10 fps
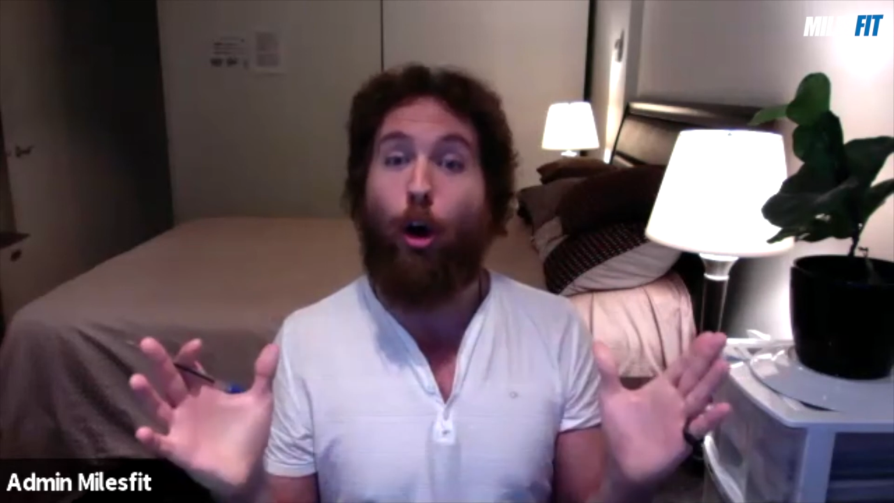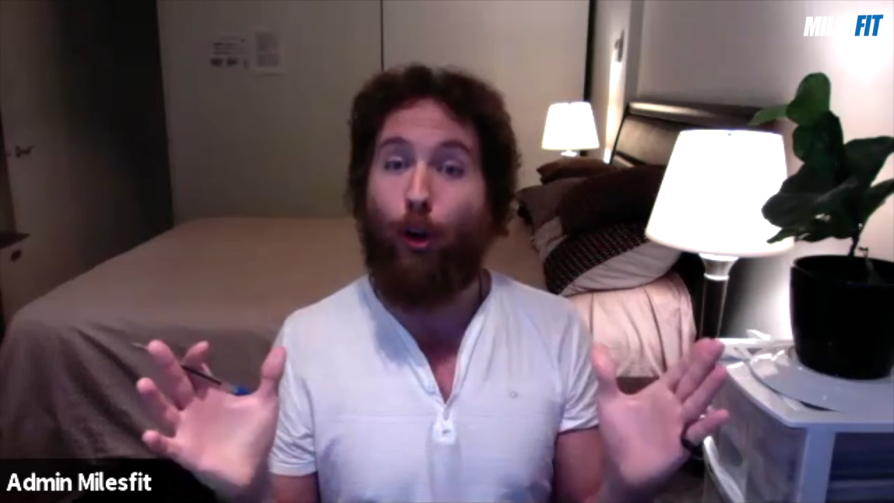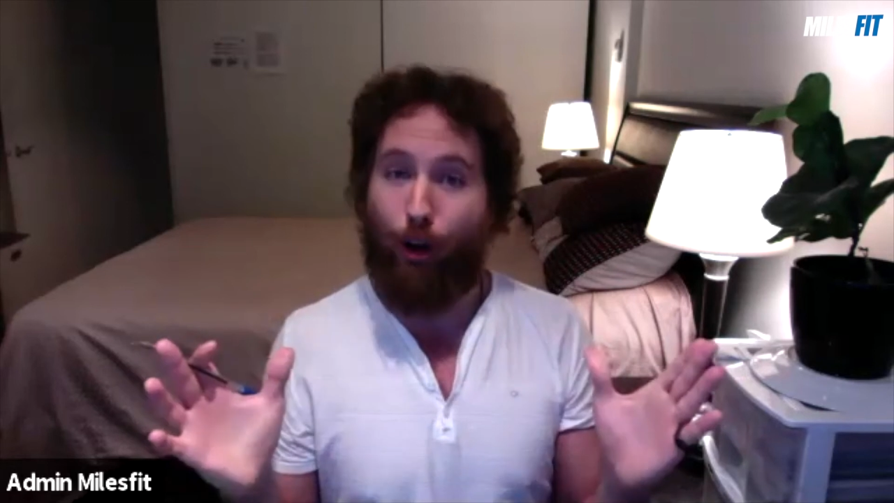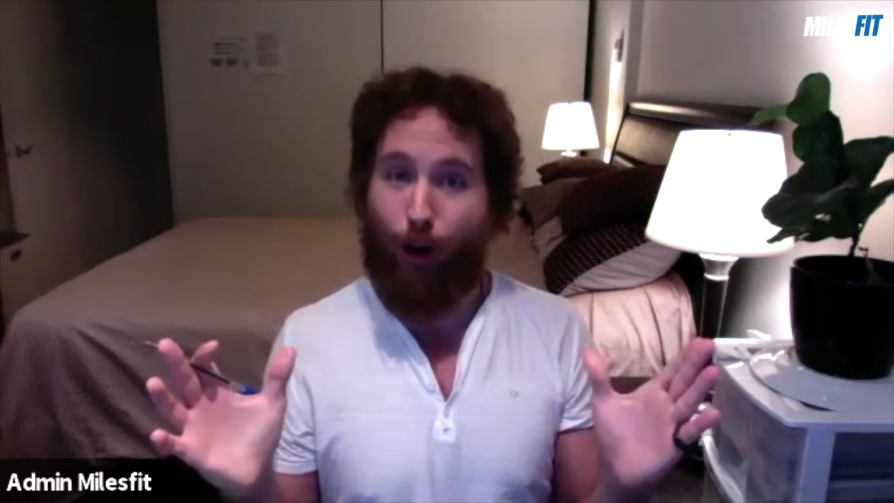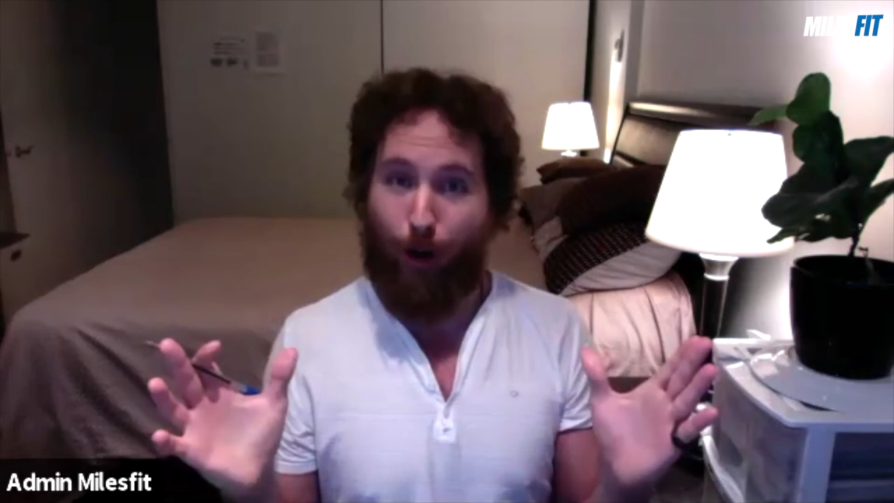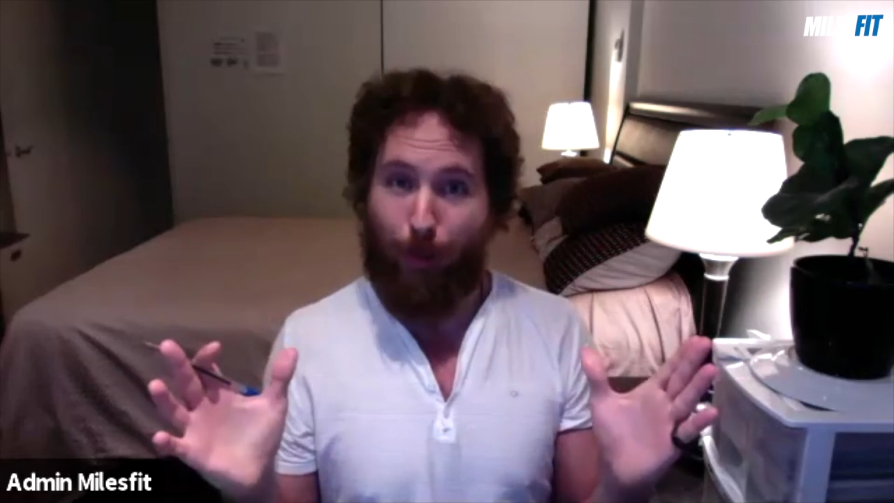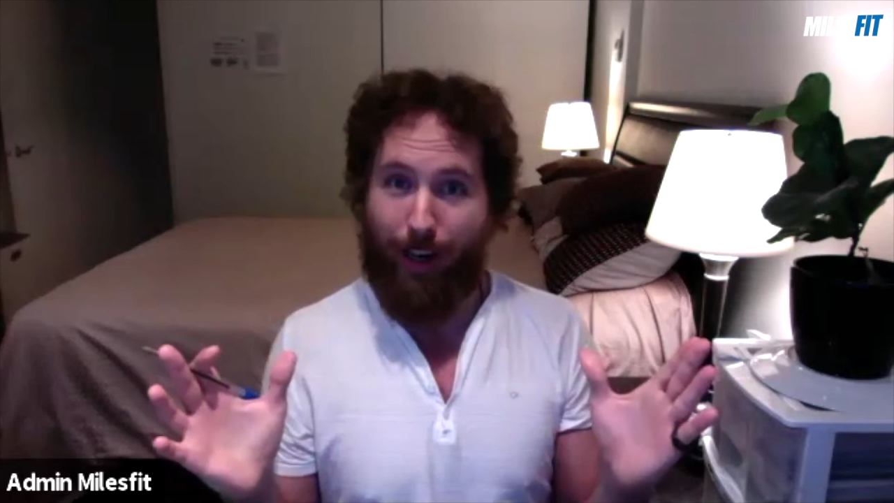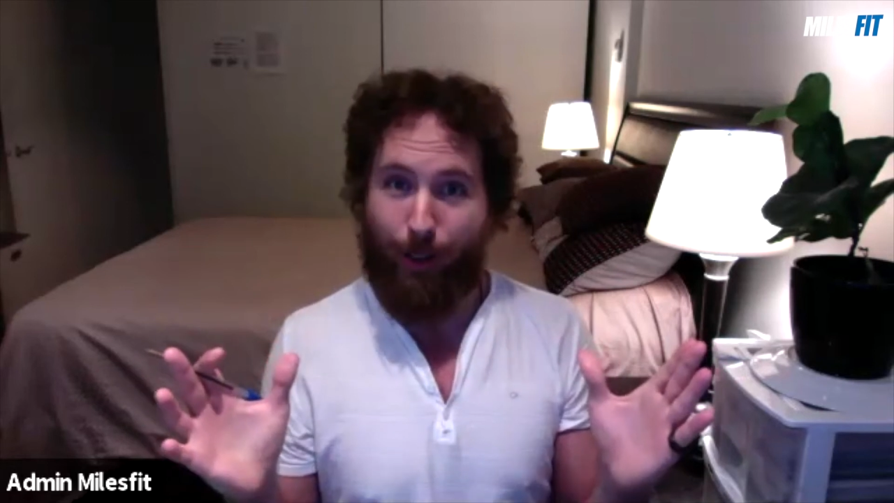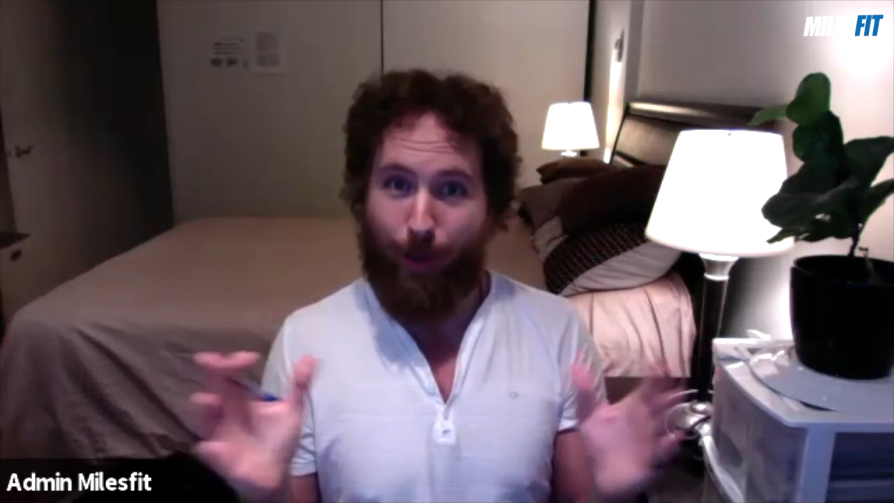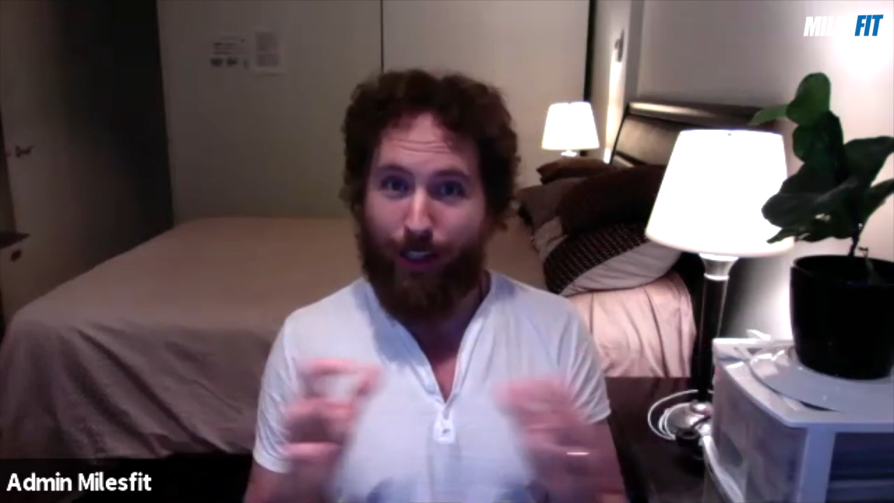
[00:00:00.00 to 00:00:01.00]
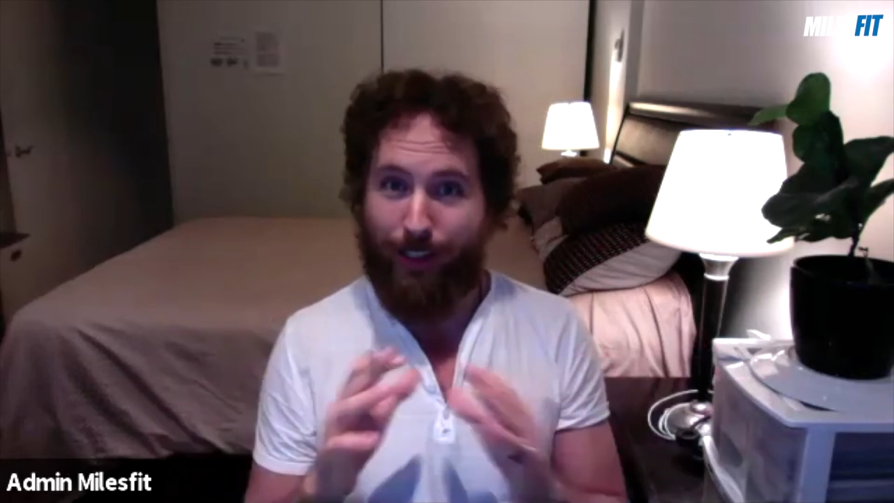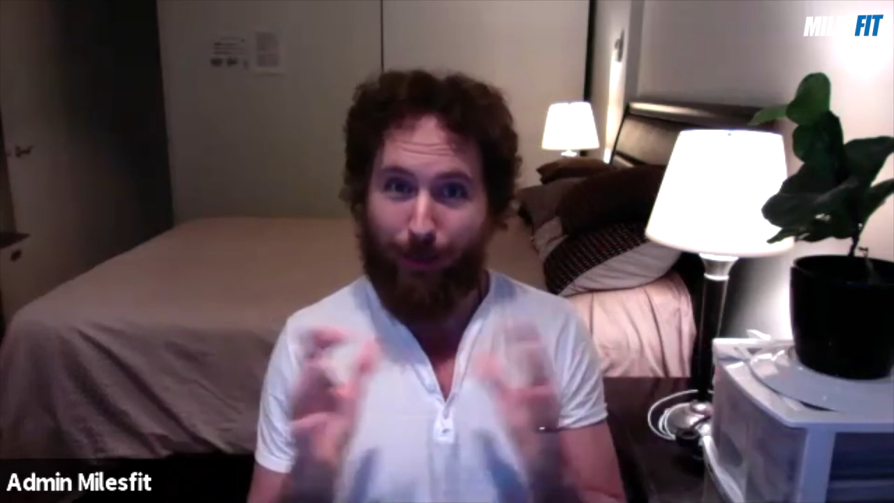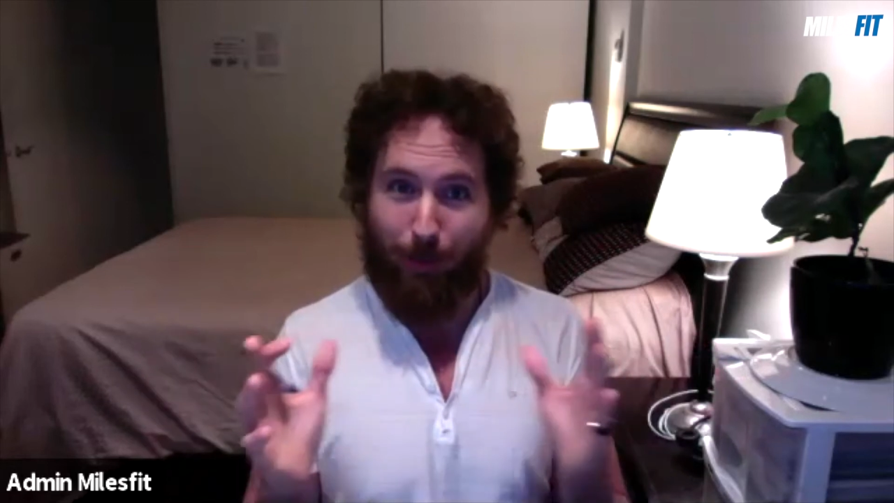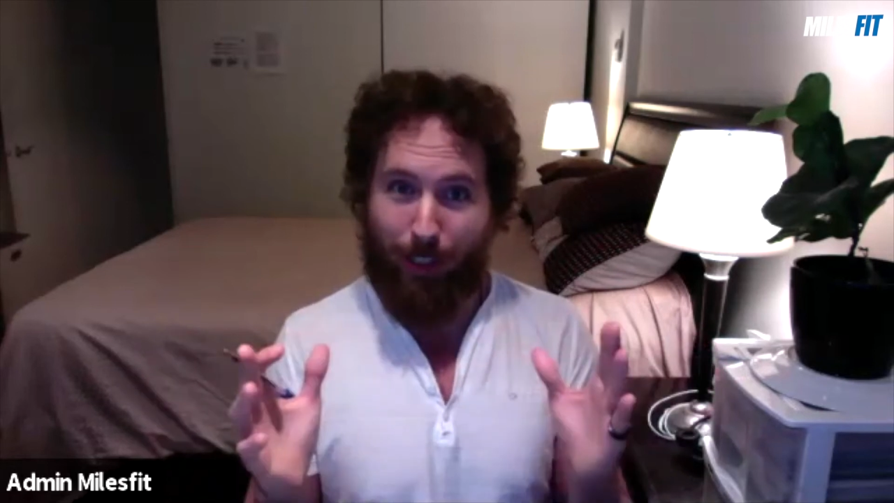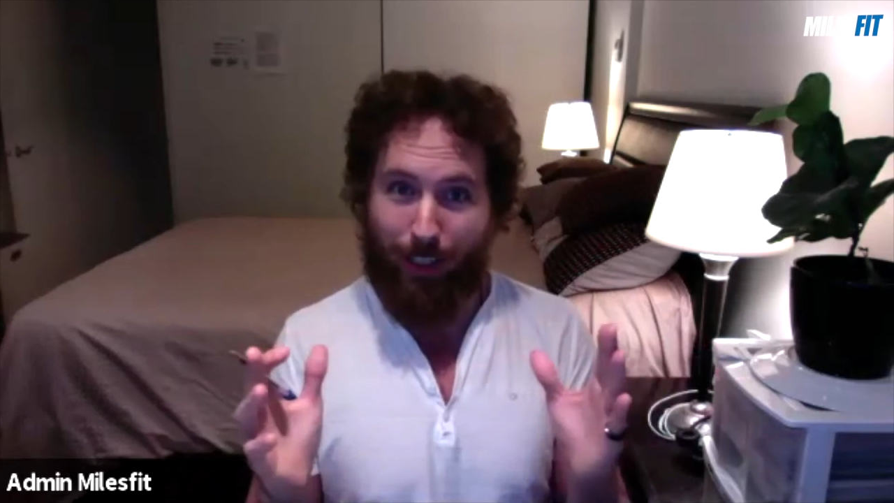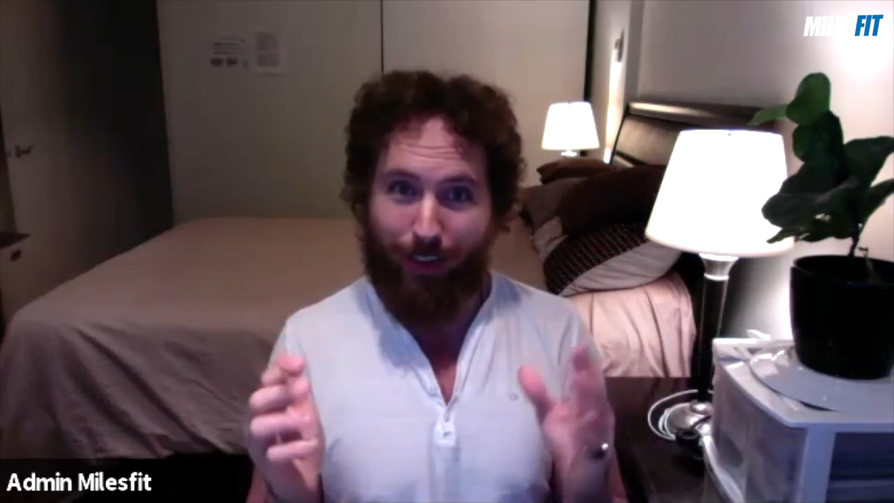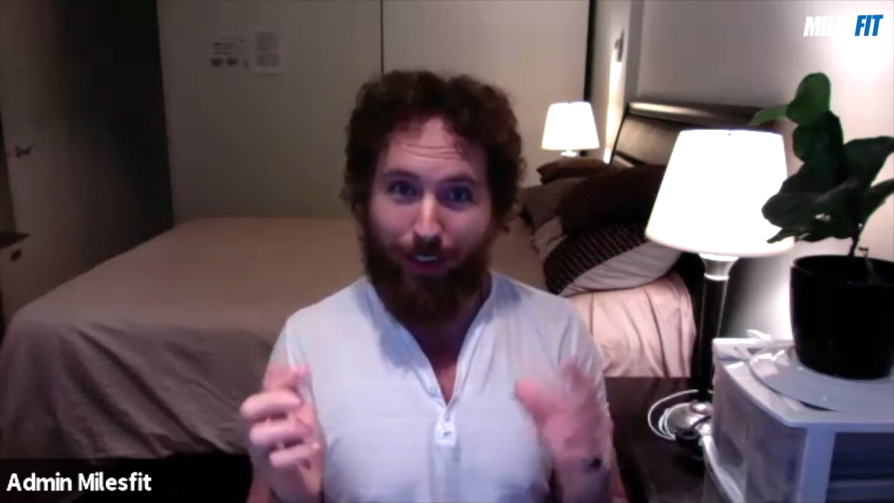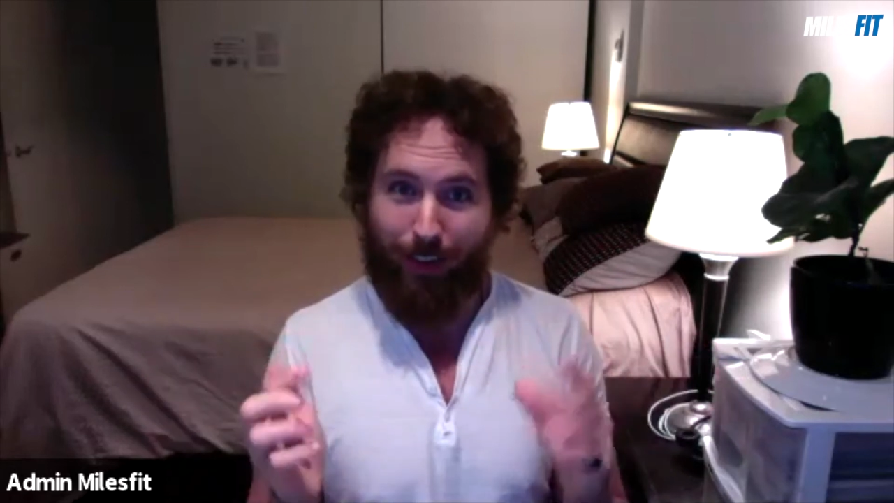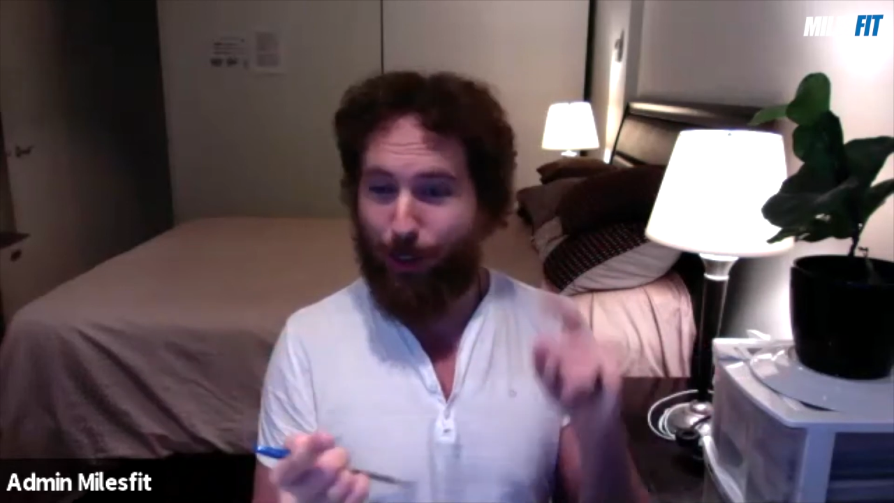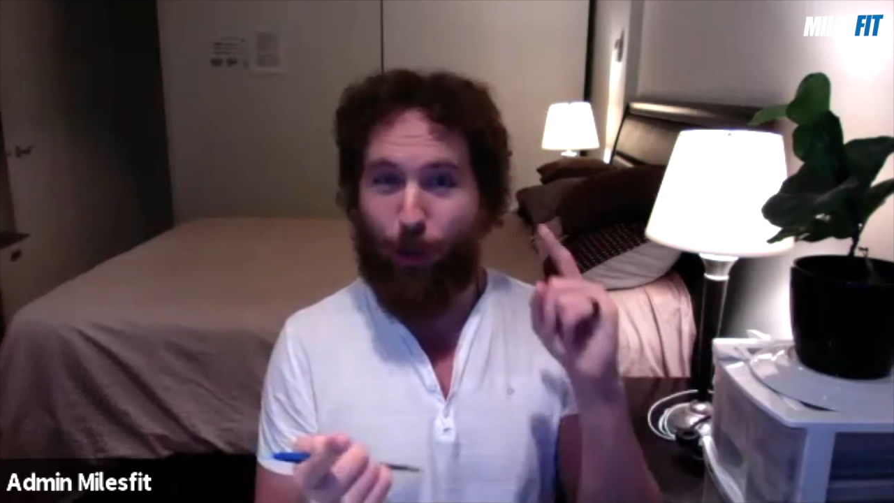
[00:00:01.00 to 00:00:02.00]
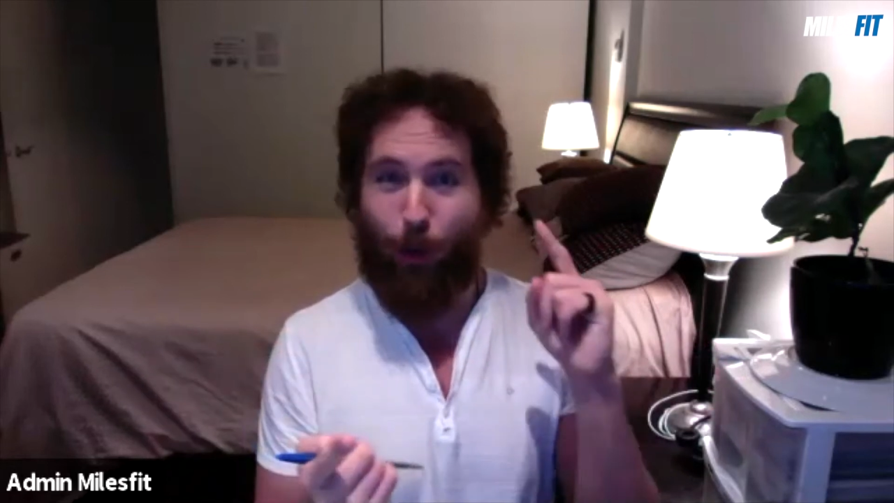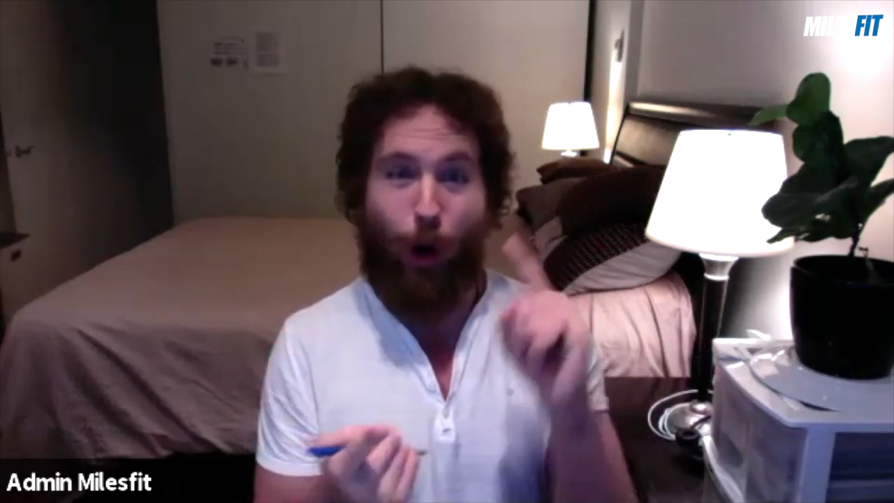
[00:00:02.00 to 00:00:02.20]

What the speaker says: out all carbohydrates completely,